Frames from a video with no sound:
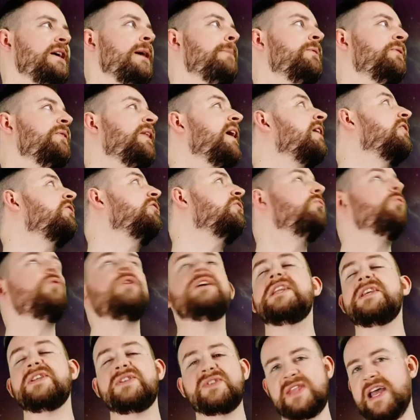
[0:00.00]
yeah, but that could
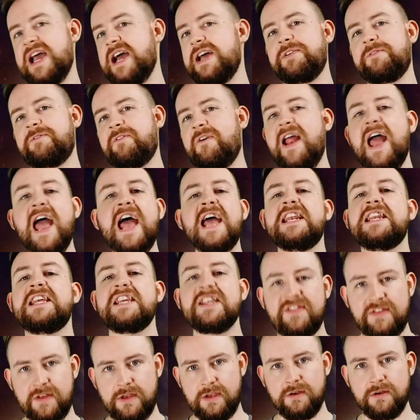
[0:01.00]
really stand for
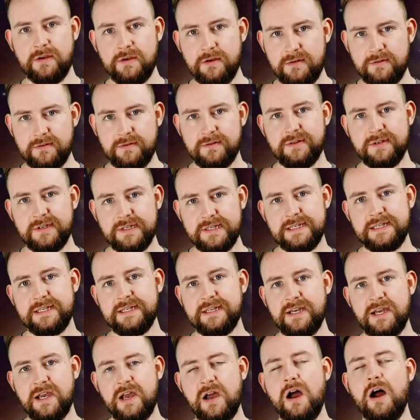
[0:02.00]
anything.
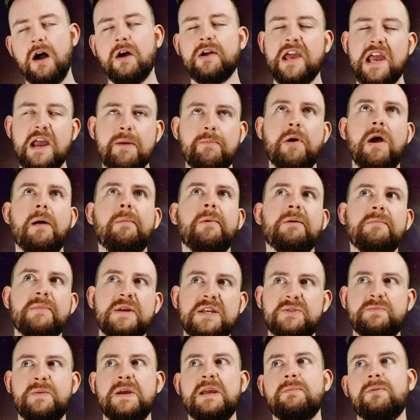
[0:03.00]
Okay, it probably
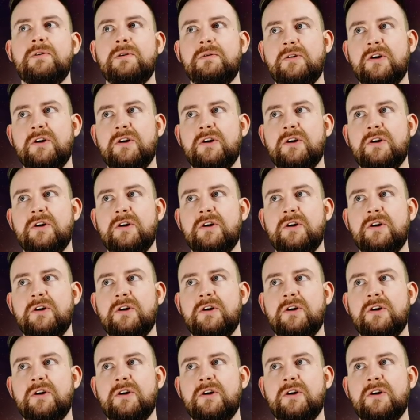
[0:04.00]
means people of